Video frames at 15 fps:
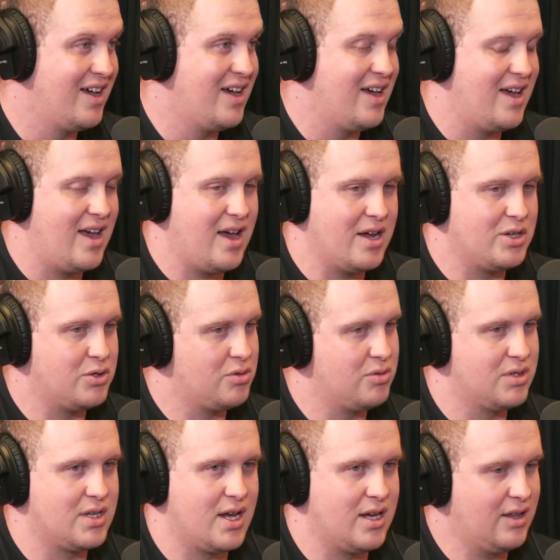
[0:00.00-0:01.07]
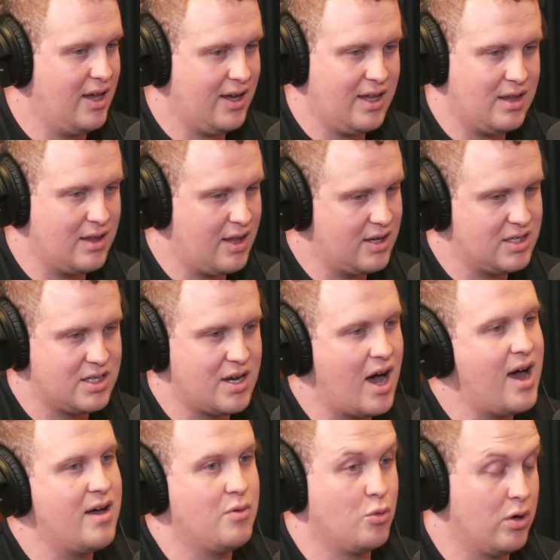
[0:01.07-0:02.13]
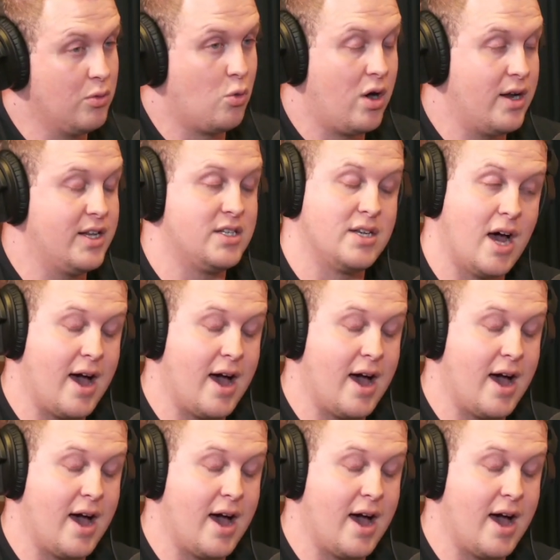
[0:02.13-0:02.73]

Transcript: And I just was like, that's not, well, one, it's not